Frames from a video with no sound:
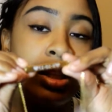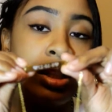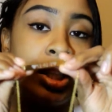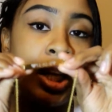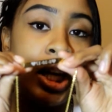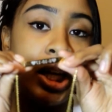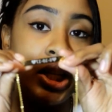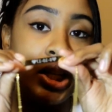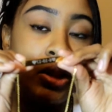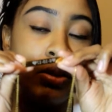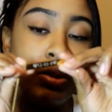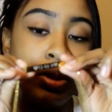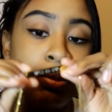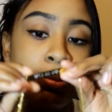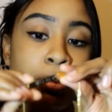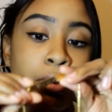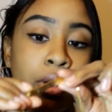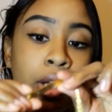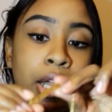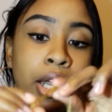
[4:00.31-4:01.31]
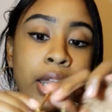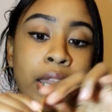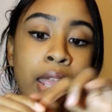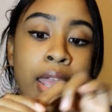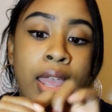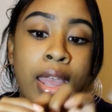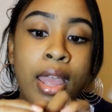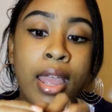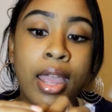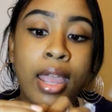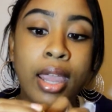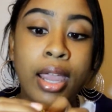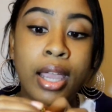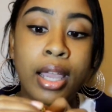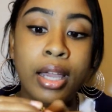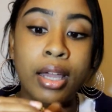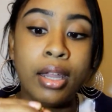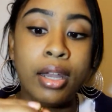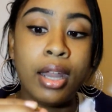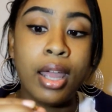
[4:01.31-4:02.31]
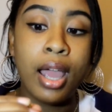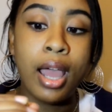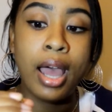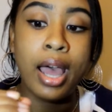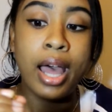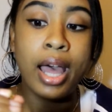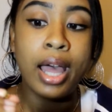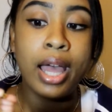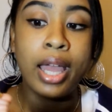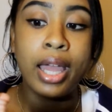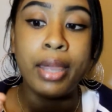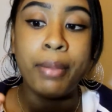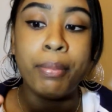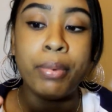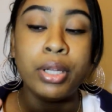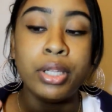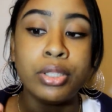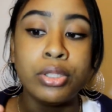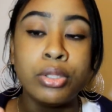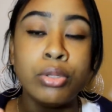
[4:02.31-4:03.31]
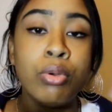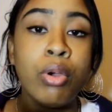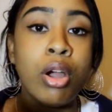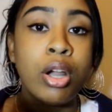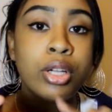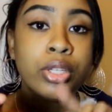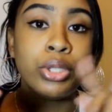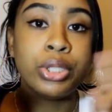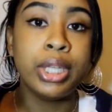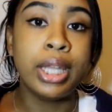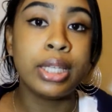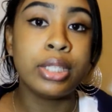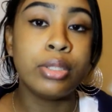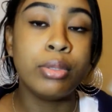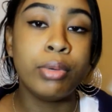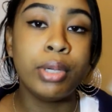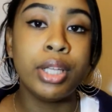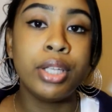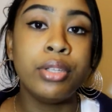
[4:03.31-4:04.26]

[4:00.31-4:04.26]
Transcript: day she was born, and I put two hearts next to it.